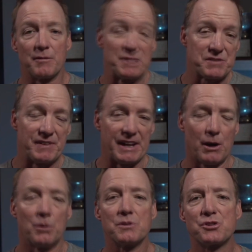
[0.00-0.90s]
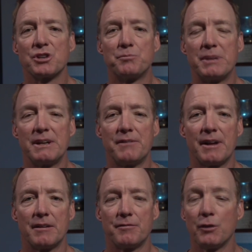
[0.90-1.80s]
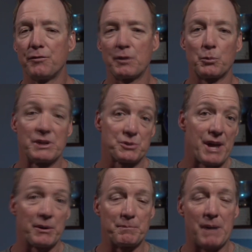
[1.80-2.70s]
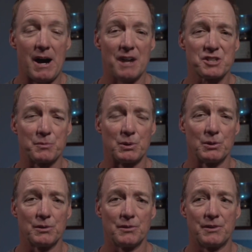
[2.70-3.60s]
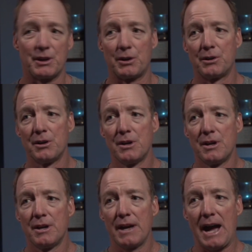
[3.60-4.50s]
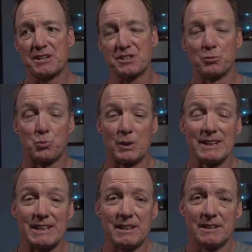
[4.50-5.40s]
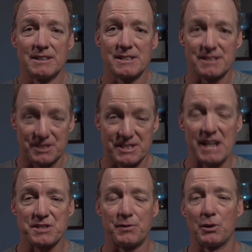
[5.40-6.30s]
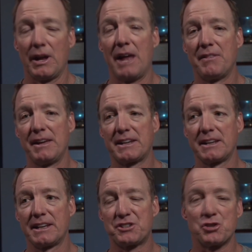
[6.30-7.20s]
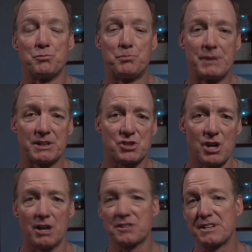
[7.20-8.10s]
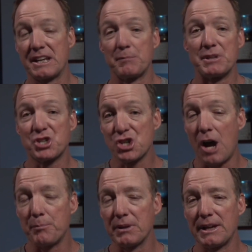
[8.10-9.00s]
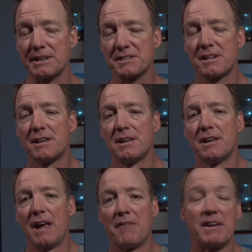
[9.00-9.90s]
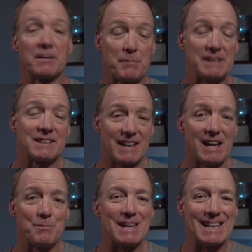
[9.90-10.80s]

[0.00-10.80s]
from this video should be that full field reads are not only possible, they're actually really successful and they can get you big chunks, they can be shot plays, and they can make the game